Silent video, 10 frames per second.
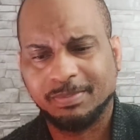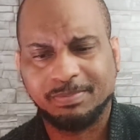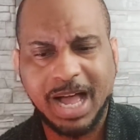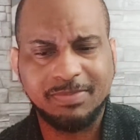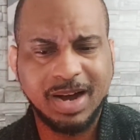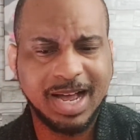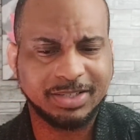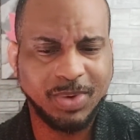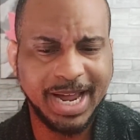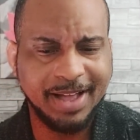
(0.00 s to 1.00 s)
Bob
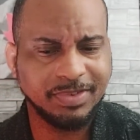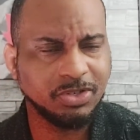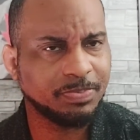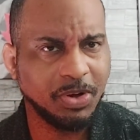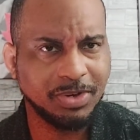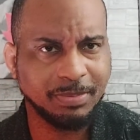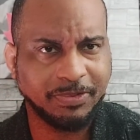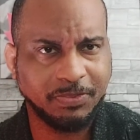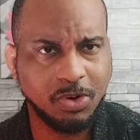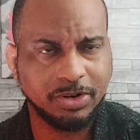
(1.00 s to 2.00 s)
Ross, why haven't you spoken
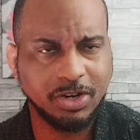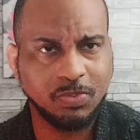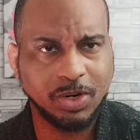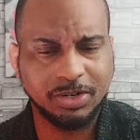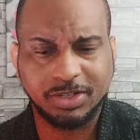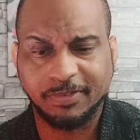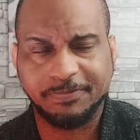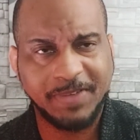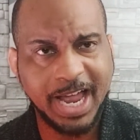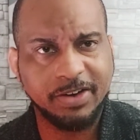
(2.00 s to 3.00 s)
before? Your words are
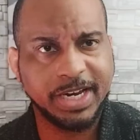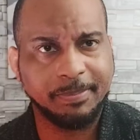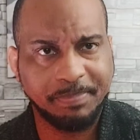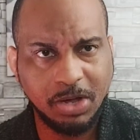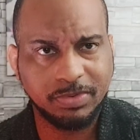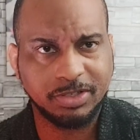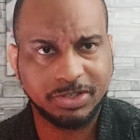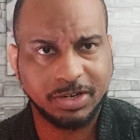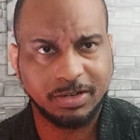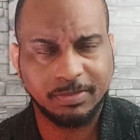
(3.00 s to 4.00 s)
fiery and potent,
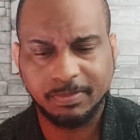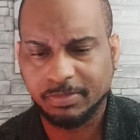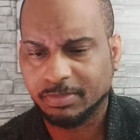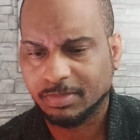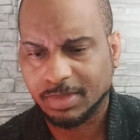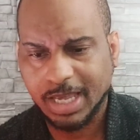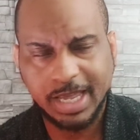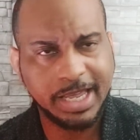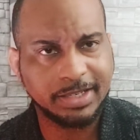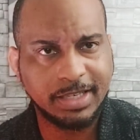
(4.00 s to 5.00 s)
sir.
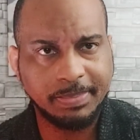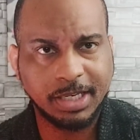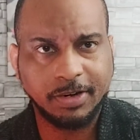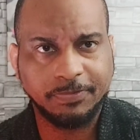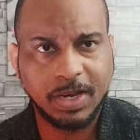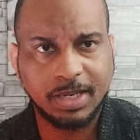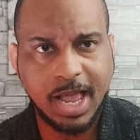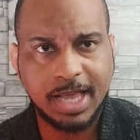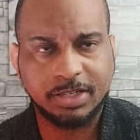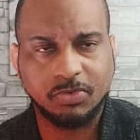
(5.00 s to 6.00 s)
Yeah, step to the front
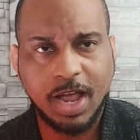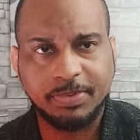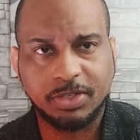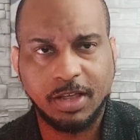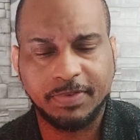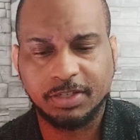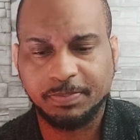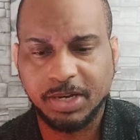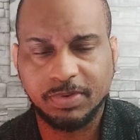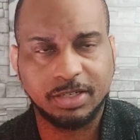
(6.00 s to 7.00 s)
lines and grab yourself a
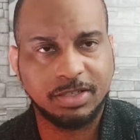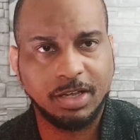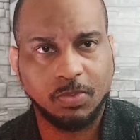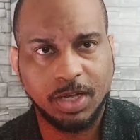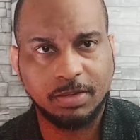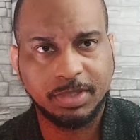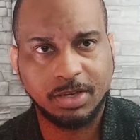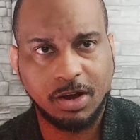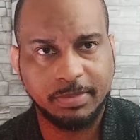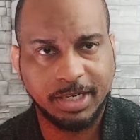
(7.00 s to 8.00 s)
spear and a shield. Welcome to
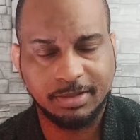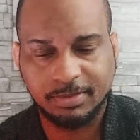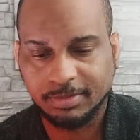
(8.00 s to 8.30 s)
the army.